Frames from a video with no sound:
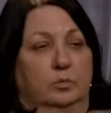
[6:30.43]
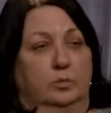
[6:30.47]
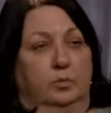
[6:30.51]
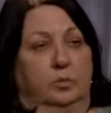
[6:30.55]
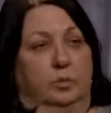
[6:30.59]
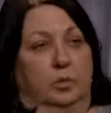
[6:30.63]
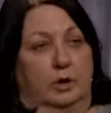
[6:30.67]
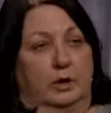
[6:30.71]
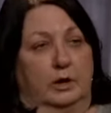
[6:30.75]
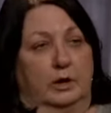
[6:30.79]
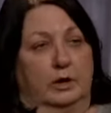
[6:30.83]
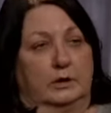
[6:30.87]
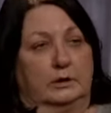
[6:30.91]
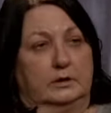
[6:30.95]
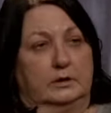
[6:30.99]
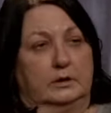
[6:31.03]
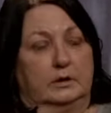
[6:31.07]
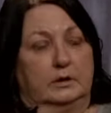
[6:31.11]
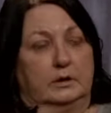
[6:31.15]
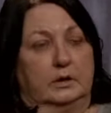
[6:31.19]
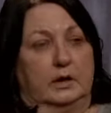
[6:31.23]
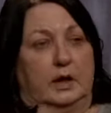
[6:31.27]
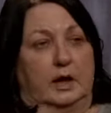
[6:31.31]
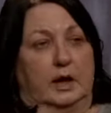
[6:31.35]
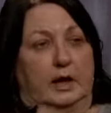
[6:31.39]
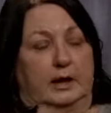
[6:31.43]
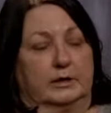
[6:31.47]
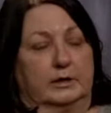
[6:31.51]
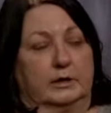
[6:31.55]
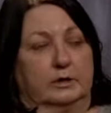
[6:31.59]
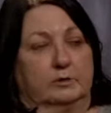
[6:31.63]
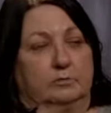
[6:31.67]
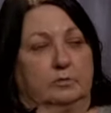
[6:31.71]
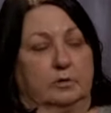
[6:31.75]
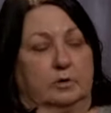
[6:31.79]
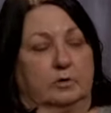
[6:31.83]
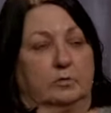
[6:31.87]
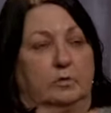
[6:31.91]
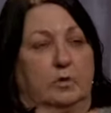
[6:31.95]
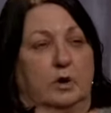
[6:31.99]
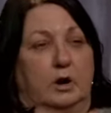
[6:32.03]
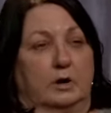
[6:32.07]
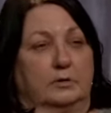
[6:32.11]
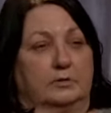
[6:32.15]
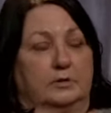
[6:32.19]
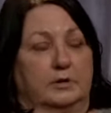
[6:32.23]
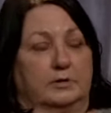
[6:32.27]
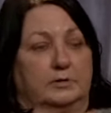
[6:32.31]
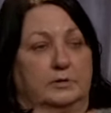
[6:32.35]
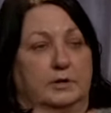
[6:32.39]
One, I can
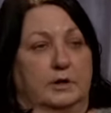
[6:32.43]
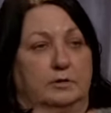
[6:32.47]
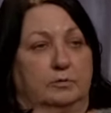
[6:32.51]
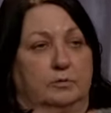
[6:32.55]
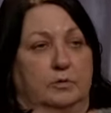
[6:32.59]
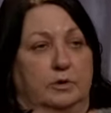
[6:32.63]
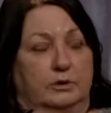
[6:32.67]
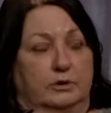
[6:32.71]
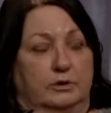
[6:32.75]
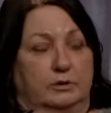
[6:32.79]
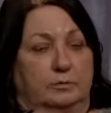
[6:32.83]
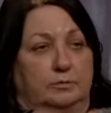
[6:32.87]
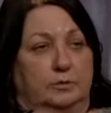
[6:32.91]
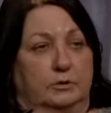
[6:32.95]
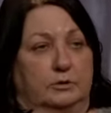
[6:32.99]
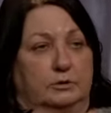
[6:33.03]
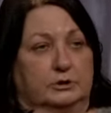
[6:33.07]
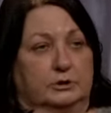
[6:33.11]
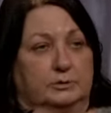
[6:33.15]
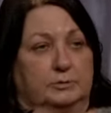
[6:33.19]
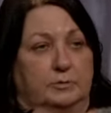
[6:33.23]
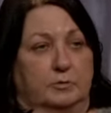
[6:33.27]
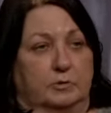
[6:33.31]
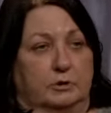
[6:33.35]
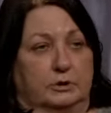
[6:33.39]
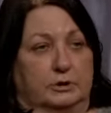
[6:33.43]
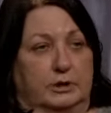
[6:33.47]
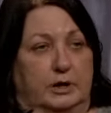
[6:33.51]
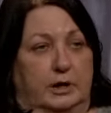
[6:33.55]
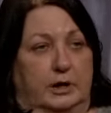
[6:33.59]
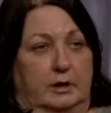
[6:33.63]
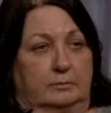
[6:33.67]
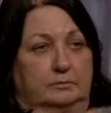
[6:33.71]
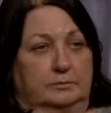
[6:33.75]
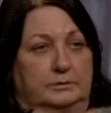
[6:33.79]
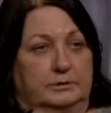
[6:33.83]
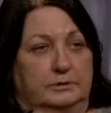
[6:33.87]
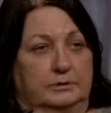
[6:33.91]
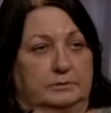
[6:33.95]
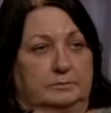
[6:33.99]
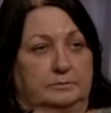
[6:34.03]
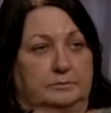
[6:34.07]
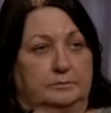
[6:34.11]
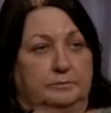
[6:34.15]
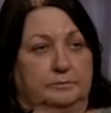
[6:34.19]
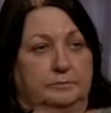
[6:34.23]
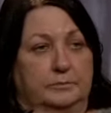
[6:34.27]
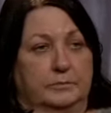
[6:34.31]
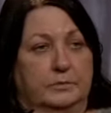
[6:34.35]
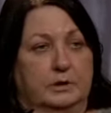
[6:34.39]
require that they read the books more times.
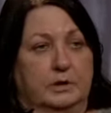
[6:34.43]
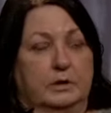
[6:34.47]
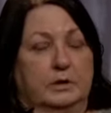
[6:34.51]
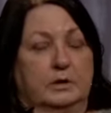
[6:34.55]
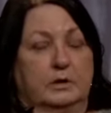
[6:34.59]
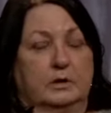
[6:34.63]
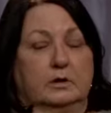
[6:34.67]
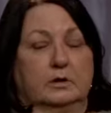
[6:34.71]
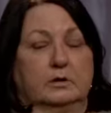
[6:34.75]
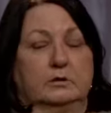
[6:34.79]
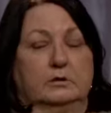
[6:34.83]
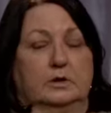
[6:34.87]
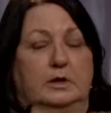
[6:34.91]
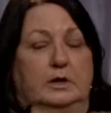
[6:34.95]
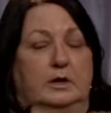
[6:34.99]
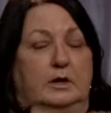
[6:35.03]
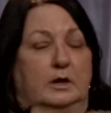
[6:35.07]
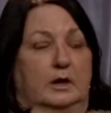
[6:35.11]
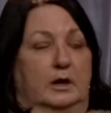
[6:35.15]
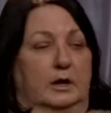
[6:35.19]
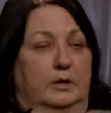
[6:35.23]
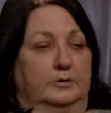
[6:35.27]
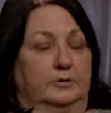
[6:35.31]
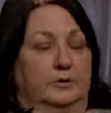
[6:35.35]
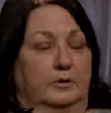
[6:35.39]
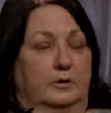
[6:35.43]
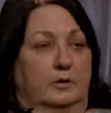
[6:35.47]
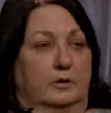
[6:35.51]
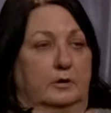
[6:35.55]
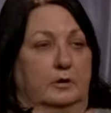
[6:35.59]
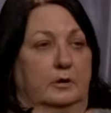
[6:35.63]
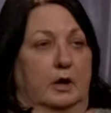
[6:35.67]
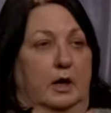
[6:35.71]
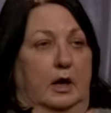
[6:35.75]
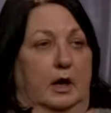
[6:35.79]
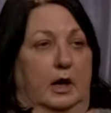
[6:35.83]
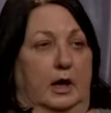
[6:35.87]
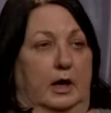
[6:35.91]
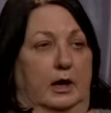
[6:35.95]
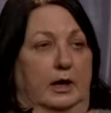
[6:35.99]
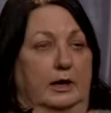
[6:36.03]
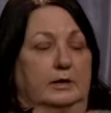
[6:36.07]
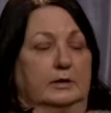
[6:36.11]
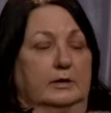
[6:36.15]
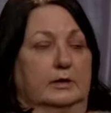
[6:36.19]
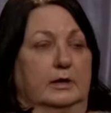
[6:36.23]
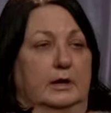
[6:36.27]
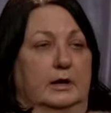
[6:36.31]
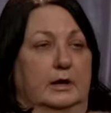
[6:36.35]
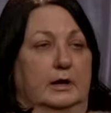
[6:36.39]
The other,
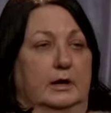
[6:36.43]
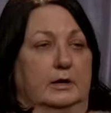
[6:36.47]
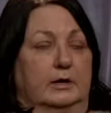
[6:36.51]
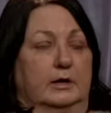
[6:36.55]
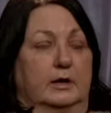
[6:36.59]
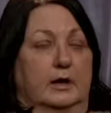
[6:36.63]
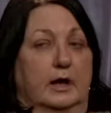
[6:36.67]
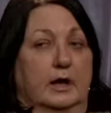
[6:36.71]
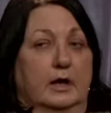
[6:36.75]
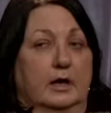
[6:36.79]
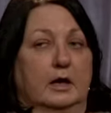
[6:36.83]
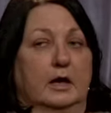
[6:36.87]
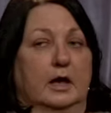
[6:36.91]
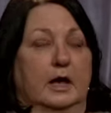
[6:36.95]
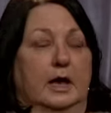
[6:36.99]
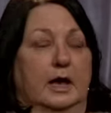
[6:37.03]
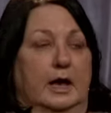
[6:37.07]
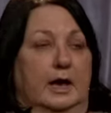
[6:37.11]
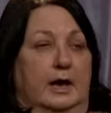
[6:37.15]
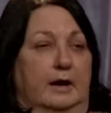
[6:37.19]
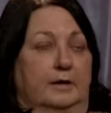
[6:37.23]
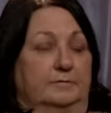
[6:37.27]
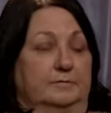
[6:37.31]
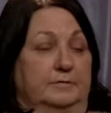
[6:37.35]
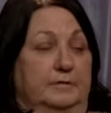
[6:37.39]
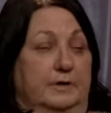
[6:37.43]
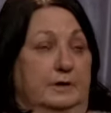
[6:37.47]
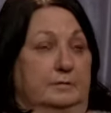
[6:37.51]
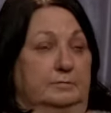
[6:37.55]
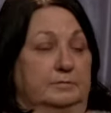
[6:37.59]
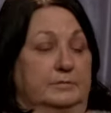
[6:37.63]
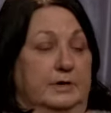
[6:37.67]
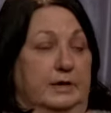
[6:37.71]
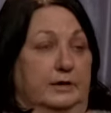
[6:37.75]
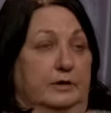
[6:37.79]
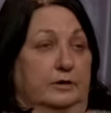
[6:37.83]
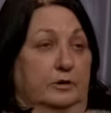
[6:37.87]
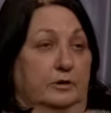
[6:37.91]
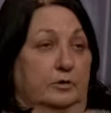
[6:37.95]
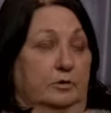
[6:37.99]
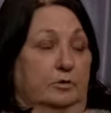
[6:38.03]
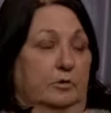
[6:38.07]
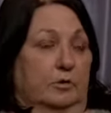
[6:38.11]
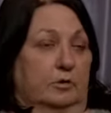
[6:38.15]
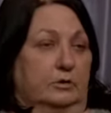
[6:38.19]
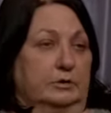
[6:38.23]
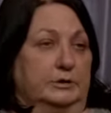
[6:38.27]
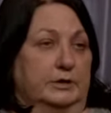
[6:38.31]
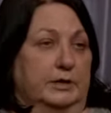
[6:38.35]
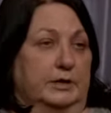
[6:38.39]
I can have them take an
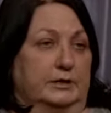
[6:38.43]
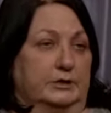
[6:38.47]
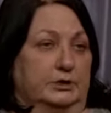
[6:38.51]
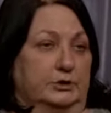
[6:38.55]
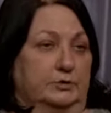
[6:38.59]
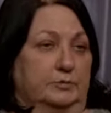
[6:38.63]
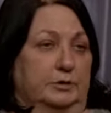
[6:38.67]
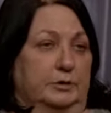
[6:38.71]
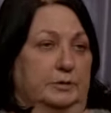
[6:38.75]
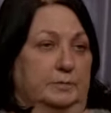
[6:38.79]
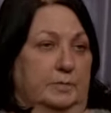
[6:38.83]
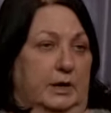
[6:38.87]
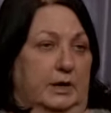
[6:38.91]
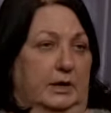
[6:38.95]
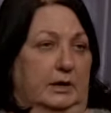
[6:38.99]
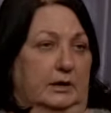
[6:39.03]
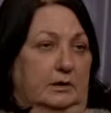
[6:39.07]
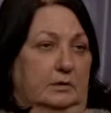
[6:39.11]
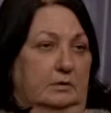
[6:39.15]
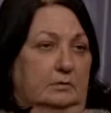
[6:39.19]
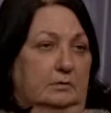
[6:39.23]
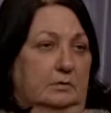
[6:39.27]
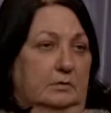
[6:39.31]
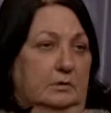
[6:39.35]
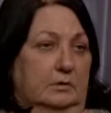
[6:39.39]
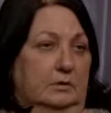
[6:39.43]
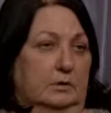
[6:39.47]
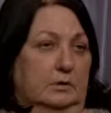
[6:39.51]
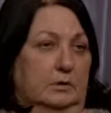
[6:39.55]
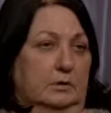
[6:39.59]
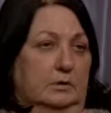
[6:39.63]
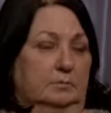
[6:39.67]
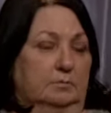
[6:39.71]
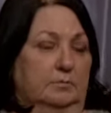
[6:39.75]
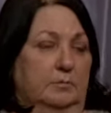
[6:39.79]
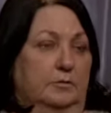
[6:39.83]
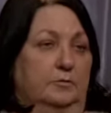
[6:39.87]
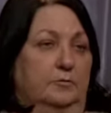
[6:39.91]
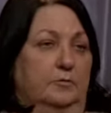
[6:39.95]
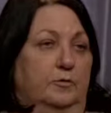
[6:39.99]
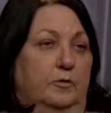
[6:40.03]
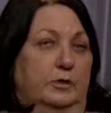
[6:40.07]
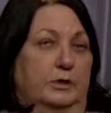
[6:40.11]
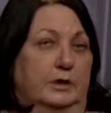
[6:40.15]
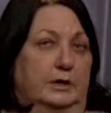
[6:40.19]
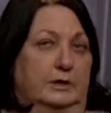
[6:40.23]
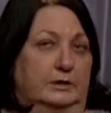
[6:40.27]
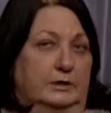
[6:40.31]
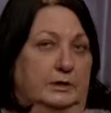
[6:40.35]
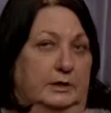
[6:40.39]
oral test with me
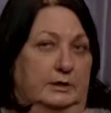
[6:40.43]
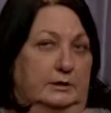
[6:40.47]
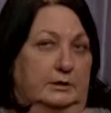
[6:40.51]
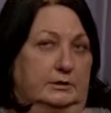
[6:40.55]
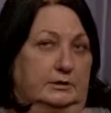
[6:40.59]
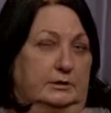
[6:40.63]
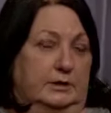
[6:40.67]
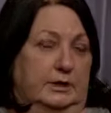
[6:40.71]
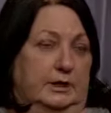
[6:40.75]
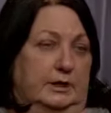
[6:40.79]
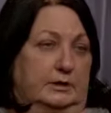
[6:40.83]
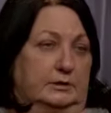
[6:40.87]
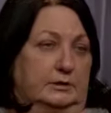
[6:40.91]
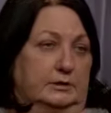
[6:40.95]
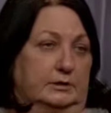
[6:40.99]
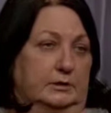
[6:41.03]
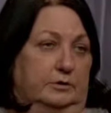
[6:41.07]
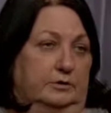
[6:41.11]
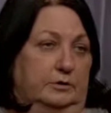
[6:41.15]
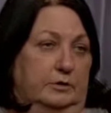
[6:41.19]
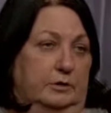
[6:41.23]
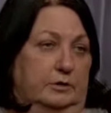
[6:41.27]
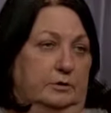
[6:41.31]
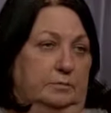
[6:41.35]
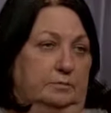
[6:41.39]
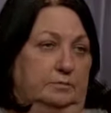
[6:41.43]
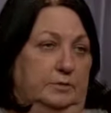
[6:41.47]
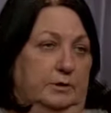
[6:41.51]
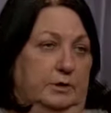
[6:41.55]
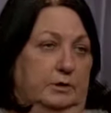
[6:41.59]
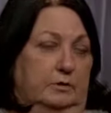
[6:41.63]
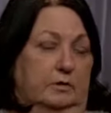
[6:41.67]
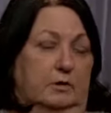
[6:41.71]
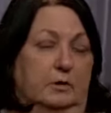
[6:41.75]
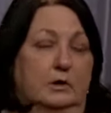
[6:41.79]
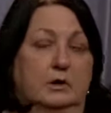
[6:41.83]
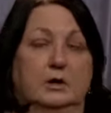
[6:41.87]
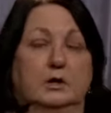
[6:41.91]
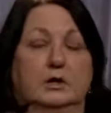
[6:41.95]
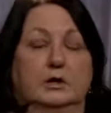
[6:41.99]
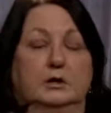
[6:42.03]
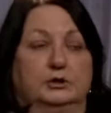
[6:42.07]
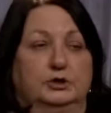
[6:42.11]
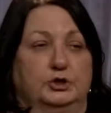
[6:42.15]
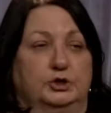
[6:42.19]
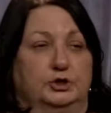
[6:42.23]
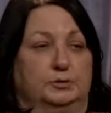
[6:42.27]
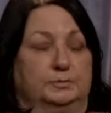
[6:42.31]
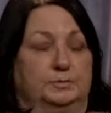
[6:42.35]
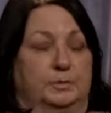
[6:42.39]
before they take a test on the computer.
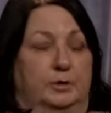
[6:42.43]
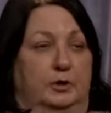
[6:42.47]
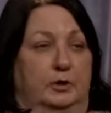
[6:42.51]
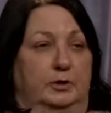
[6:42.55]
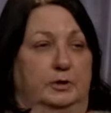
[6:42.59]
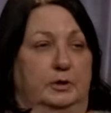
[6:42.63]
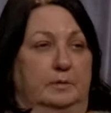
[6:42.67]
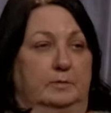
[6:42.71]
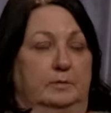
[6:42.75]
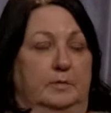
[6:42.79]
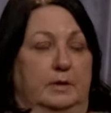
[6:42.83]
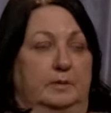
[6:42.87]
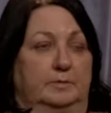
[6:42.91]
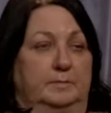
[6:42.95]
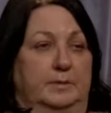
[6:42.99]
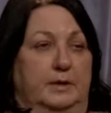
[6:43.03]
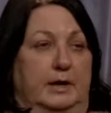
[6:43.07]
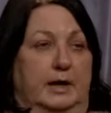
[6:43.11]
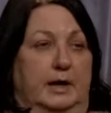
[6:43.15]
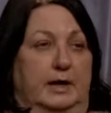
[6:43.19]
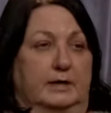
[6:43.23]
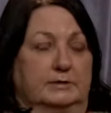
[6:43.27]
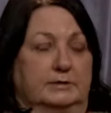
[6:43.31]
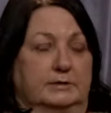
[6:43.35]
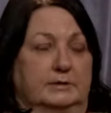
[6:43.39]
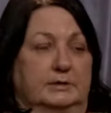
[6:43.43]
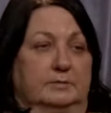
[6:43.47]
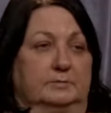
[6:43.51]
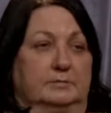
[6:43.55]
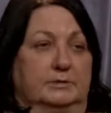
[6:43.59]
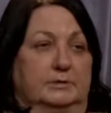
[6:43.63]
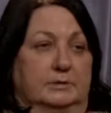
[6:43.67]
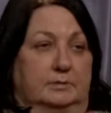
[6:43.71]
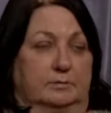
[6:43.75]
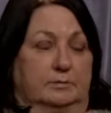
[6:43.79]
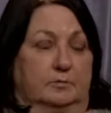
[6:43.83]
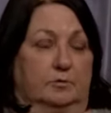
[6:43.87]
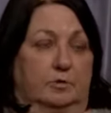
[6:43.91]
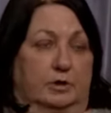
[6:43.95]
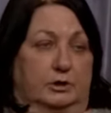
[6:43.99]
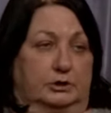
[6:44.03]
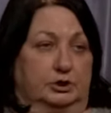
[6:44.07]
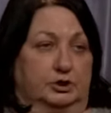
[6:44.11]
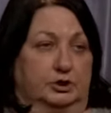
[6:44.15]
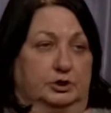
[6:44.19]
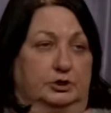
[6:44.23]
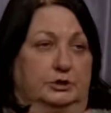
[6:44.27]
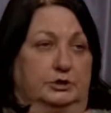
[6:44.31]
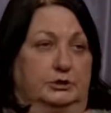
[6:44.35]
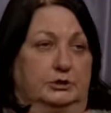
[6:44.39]
Just pull them up and ask them some
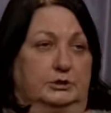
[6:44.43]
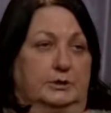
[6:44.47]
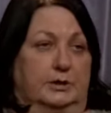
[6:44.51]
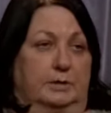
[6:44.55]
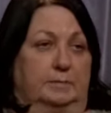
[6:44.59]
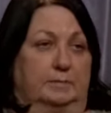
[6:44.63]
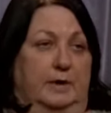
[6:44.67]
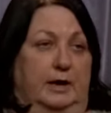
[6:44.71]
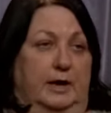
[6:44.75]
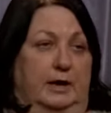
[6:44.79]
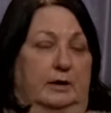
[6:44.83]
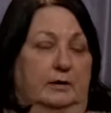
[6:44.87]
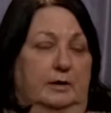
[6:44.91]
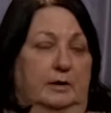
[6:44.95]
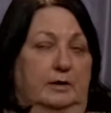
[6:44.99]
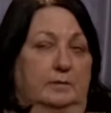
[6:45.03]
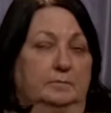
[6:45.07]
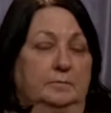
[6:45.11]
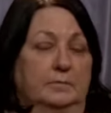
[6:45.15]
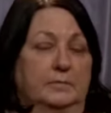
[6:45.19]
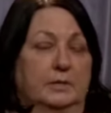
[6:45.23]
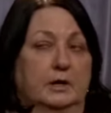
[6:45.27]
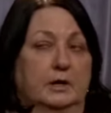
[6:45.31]
questions about it.